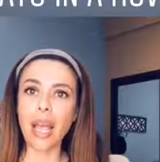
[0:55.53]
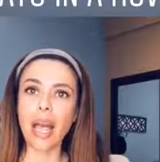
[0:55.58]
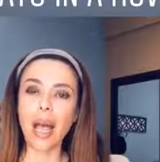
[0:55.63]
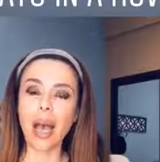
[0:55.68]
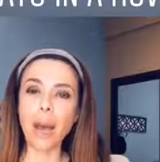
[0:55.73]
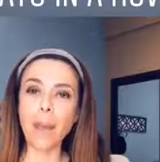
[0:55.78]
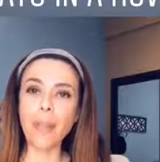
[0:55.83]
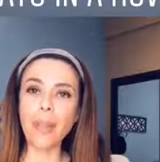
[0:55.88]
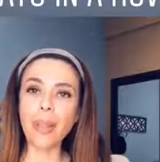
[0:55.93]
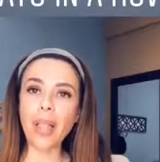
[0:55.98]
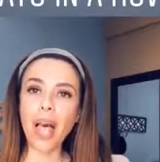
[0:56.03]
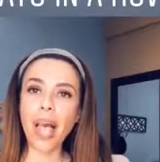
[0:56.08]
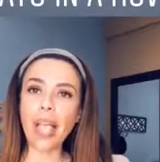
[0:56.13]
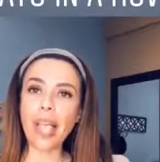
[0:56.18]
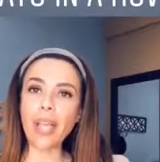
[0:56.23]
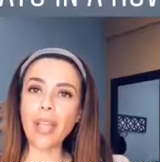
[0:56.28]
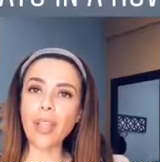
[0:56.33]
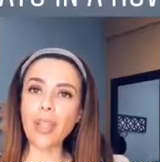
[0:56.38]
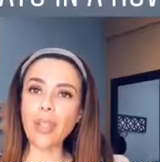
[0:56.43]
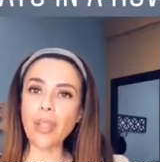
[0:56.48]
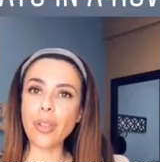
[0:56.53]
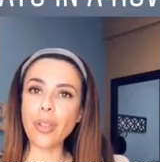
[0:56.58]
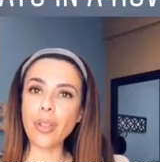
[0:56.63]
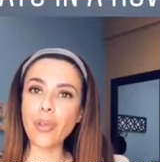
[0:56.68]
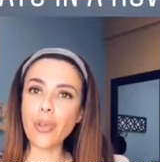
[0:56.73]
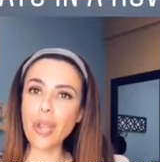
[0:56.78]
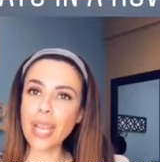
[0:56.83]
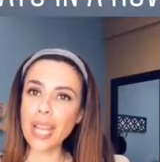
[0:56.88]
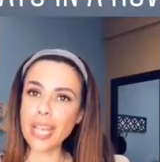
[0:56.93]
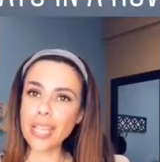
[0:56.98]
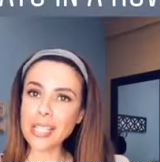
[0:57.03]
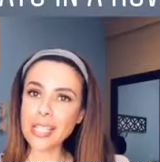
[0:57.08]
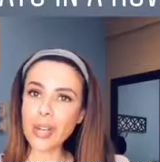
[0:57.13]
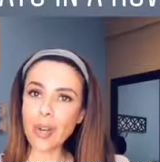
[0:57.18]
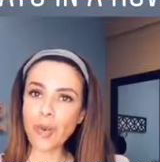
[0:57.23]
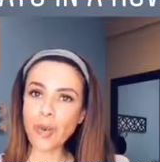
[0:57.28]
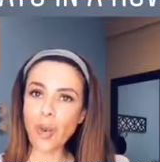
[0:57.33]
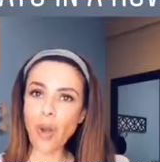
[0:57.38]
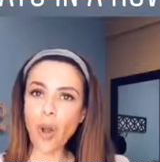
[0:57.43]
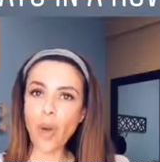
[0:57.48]
apply it 3 days in
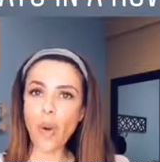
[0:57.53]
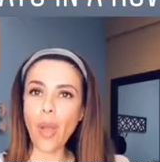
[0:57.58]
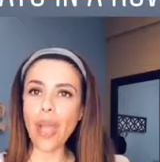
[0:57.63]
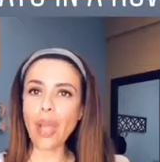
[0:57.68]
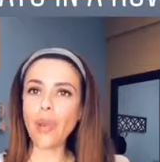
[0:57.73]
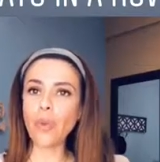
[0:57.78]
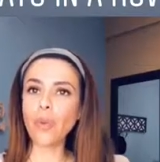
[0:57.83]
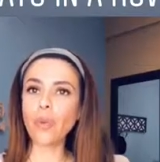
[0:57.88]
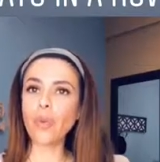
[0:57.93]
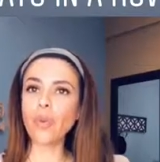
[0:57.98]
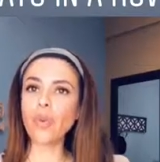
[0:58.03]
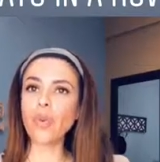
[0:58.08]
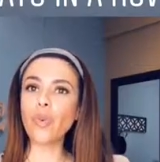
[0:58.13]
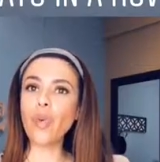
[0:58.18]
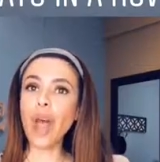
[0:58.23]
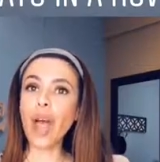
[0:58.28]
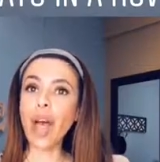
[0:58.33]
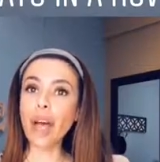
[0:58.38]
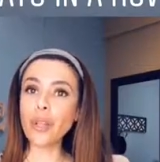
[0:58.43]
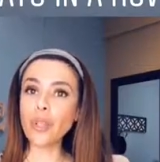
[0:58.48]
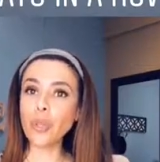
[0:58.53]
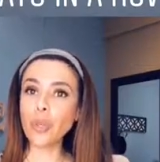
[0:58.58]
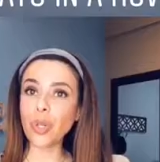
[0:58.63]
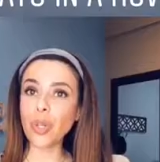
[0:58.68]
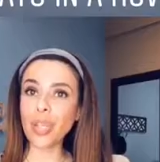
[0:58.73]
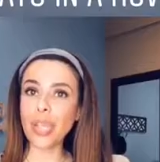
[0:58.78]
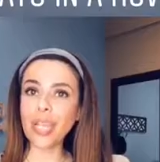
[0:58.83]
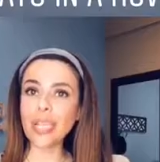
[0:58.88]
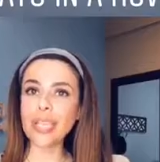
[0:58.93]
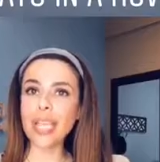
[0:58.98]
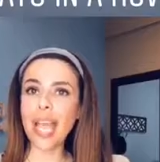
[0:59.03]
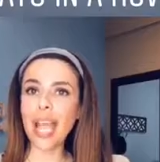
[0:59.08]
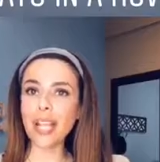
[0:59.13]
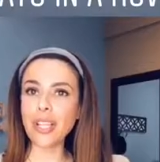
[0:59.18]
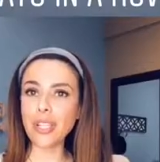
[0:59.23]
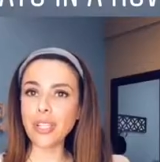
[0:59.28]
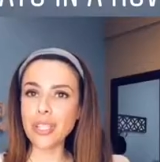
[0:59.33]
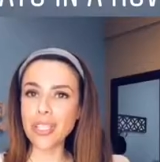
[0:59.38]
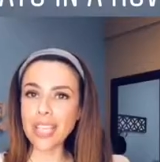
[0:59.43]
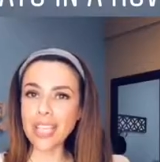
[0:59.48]
a row, and it will gradually tan
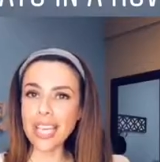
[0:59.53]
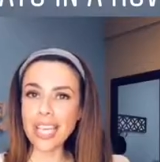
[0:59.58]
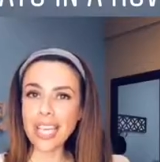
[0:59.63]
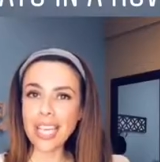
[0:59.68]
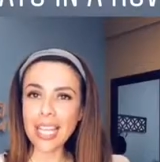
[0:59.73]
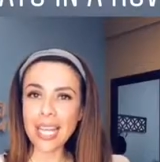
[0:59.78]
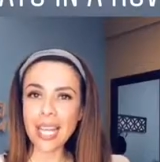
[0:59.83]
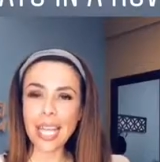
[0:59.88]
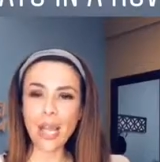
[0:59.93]
your skin.